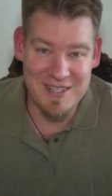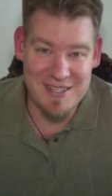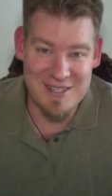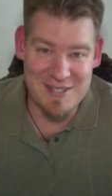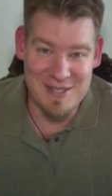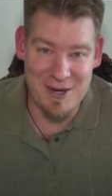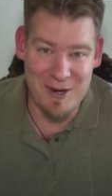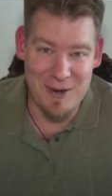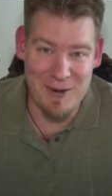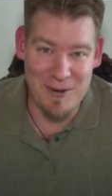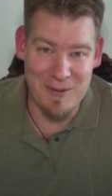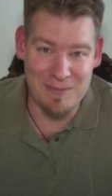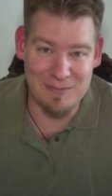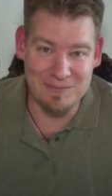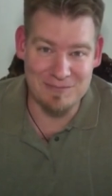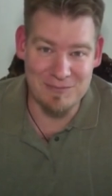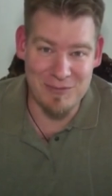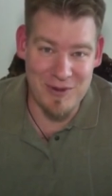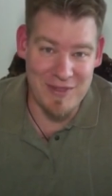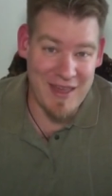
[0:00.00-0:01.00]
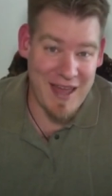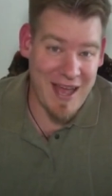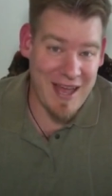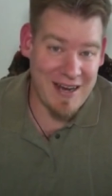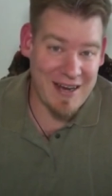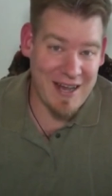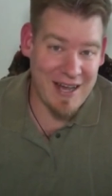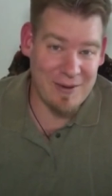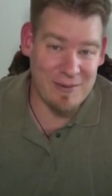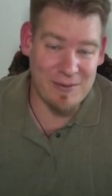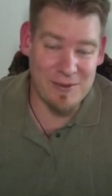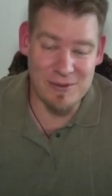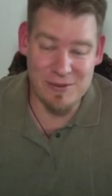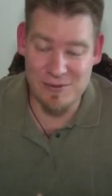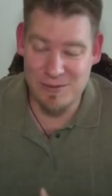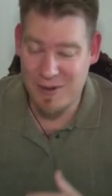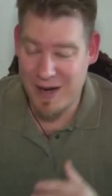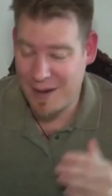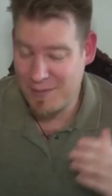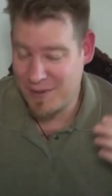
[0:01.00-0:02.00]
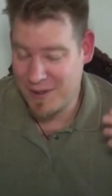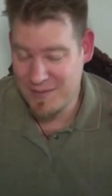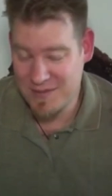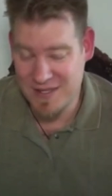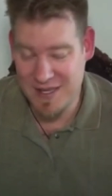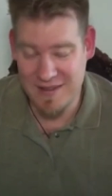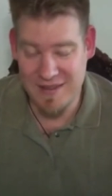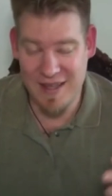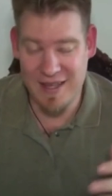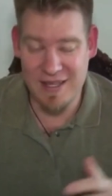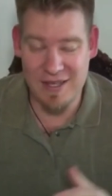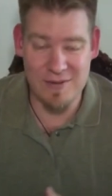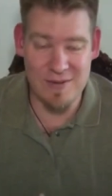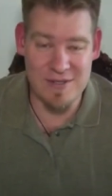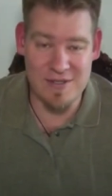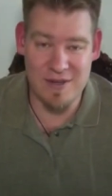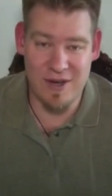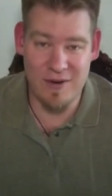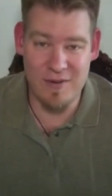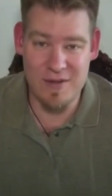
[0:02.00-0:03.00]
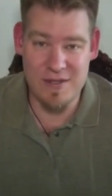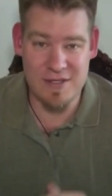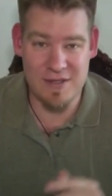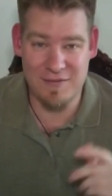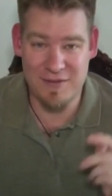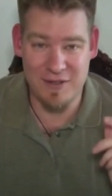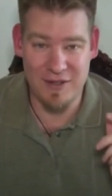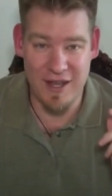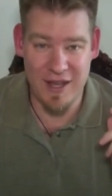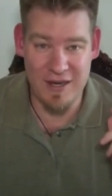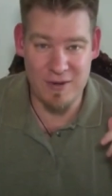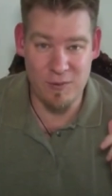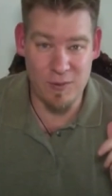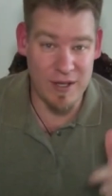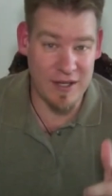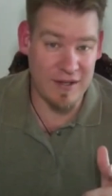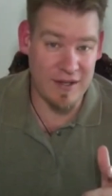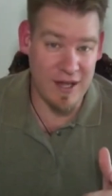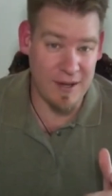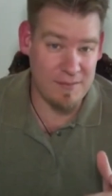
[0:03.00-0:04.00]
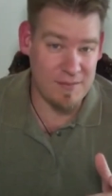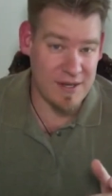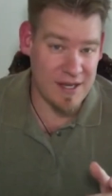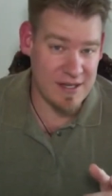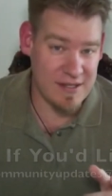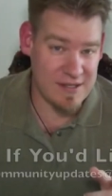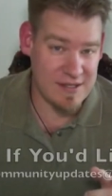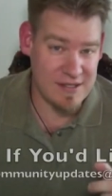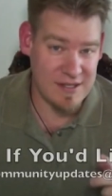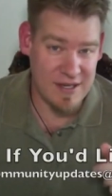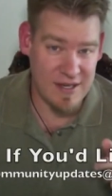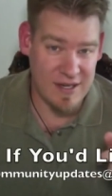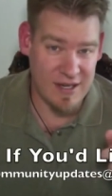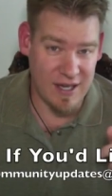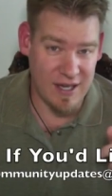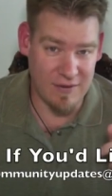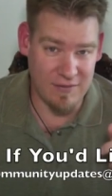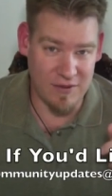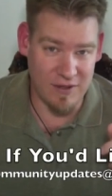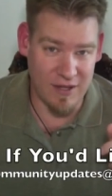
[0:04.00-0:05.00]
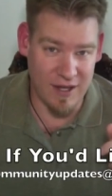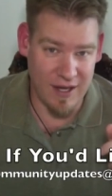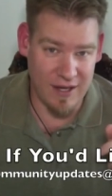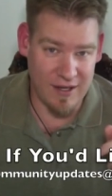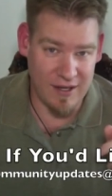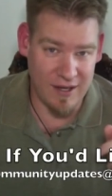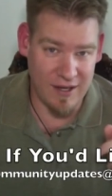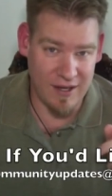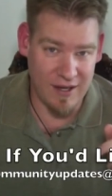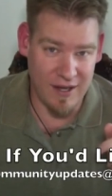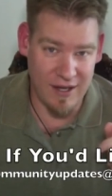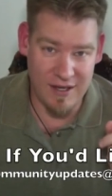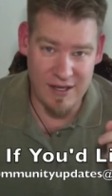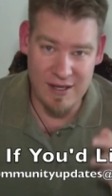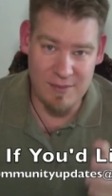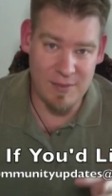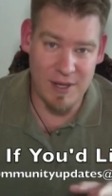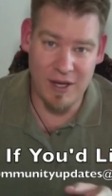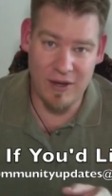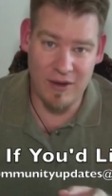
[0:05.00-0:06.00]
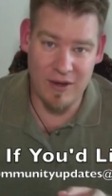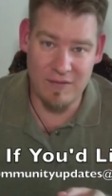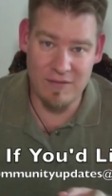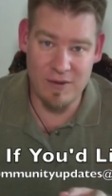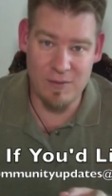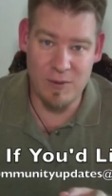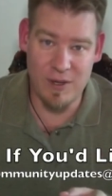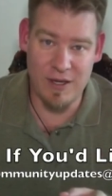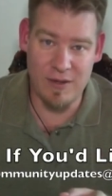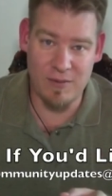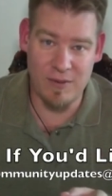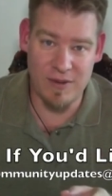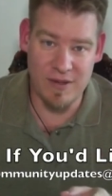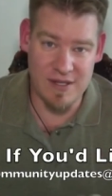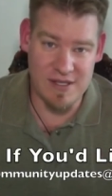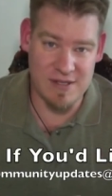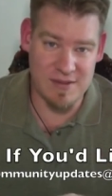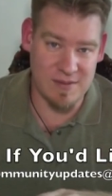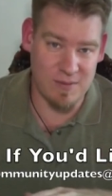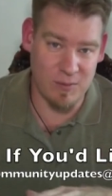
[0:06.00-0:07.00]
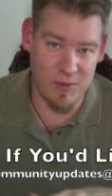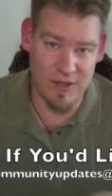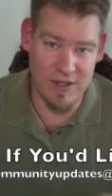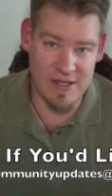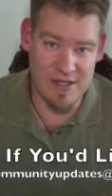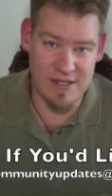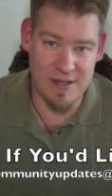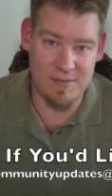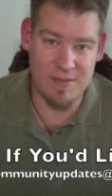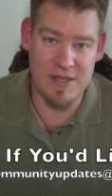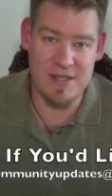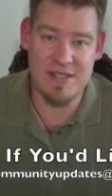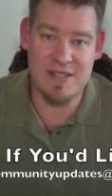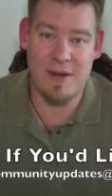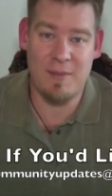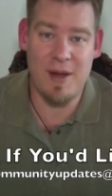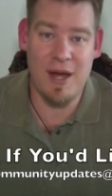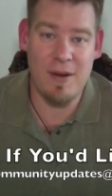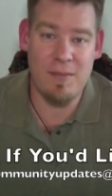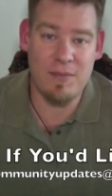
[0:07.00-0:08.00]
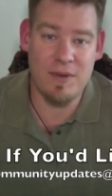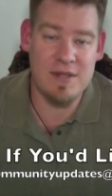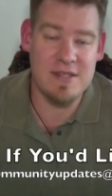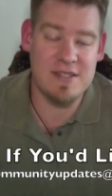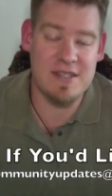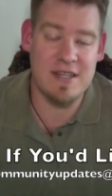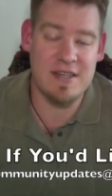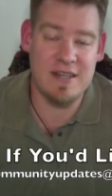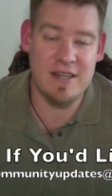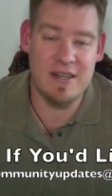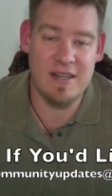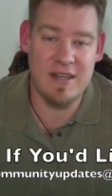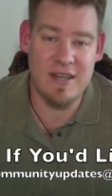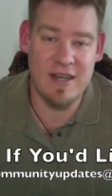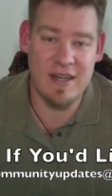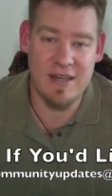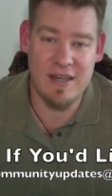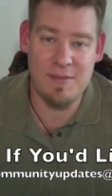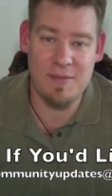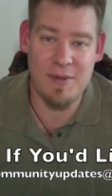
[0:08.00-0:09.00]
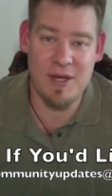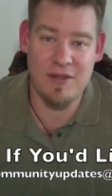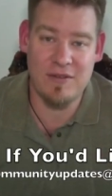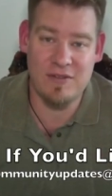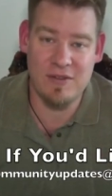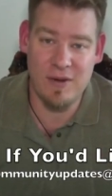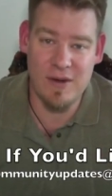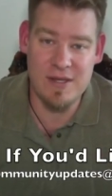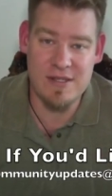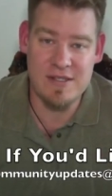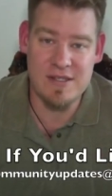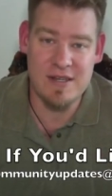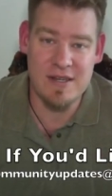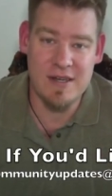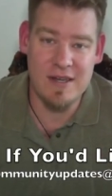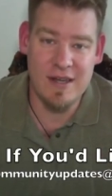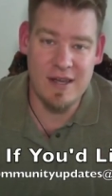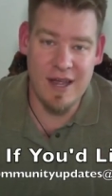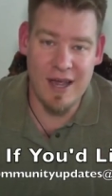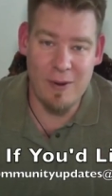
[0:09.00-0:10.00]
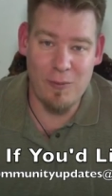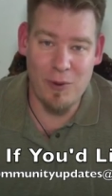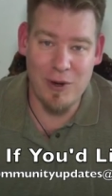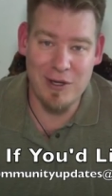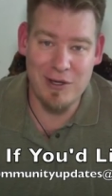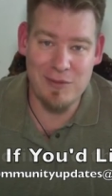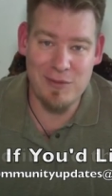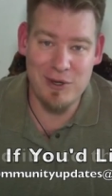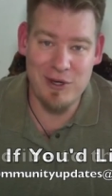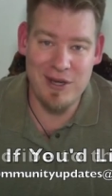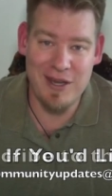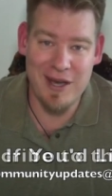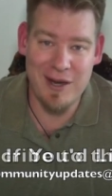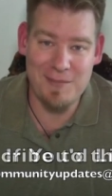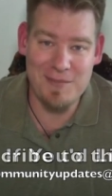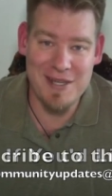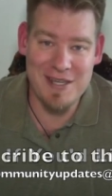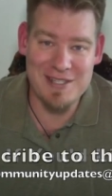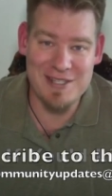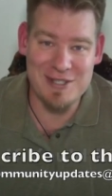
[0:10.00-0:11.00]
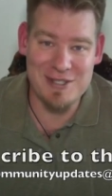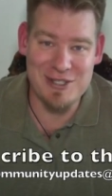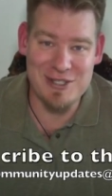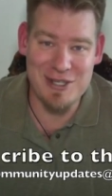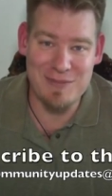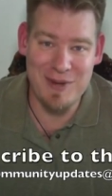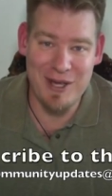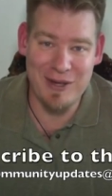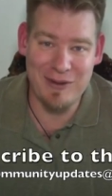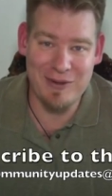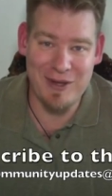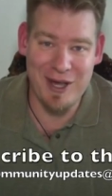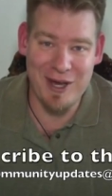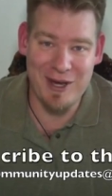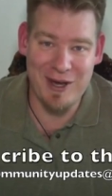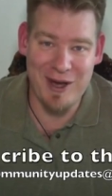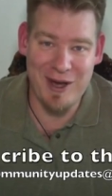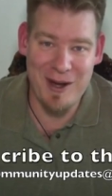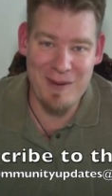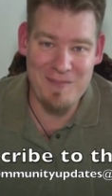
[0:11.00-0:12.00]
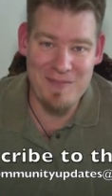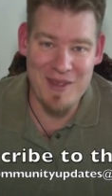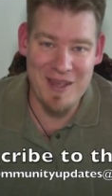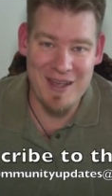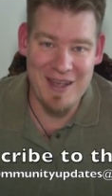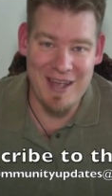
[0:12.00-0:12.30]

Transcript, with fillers: So with that, I will wrap up, say thank you as always. If you'd like weekly updates, if you'd like an email every week when these updates come out, please send an email to us at onecommunityupdates@gmail.com.